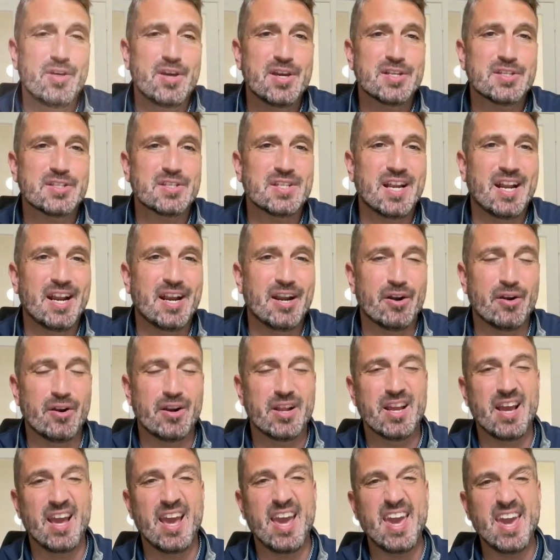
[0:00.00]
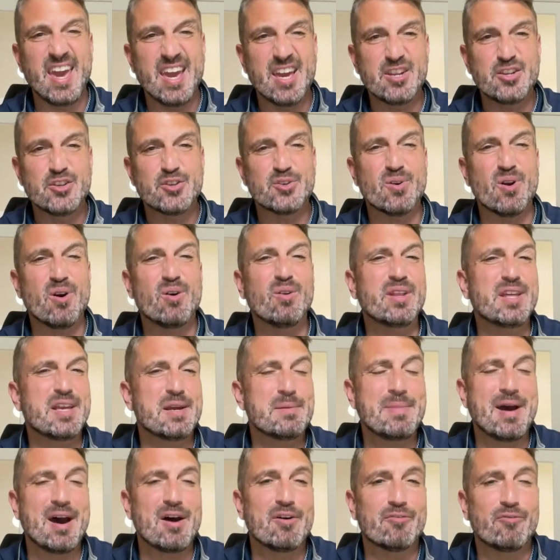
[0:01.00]
this area. And you're only
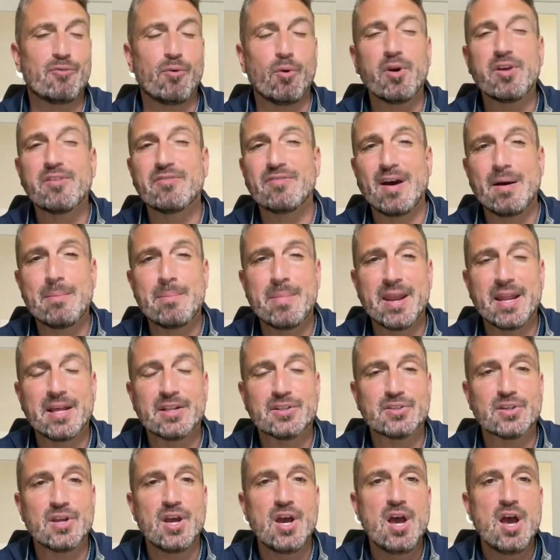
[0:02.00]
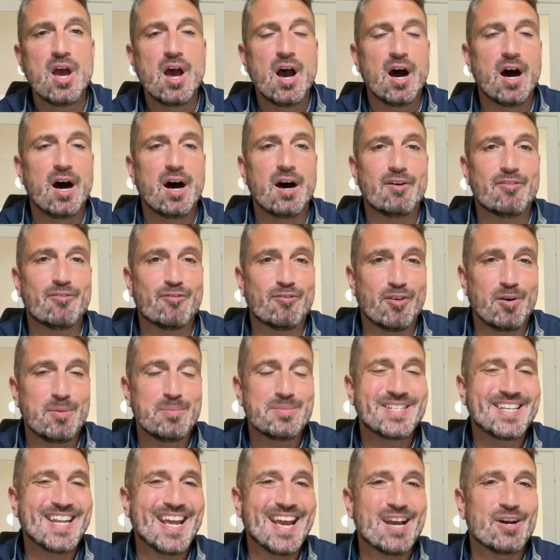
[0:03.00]
about 45 minutes
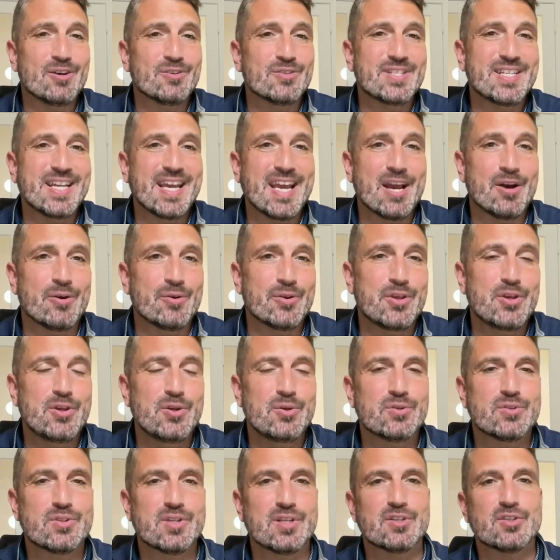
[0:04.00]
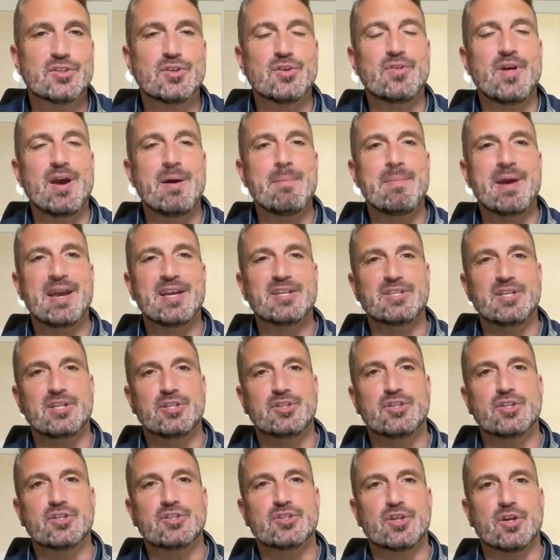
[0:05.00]
from downtown Houston. So that makes it
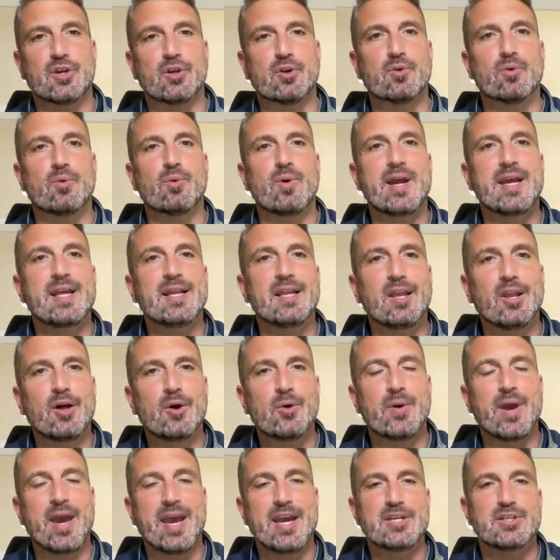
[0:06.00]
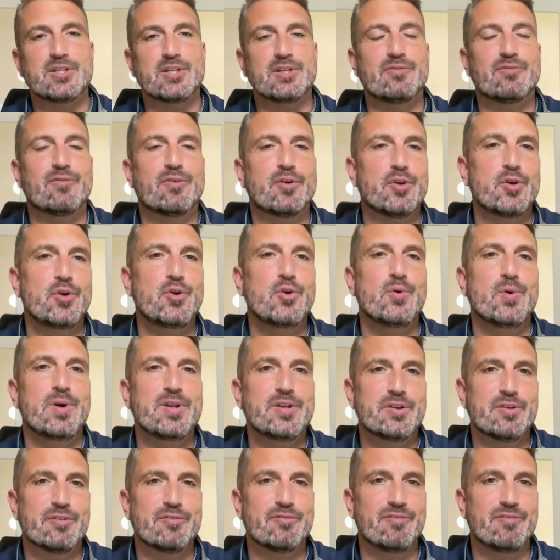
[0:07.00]
just a great location for you and your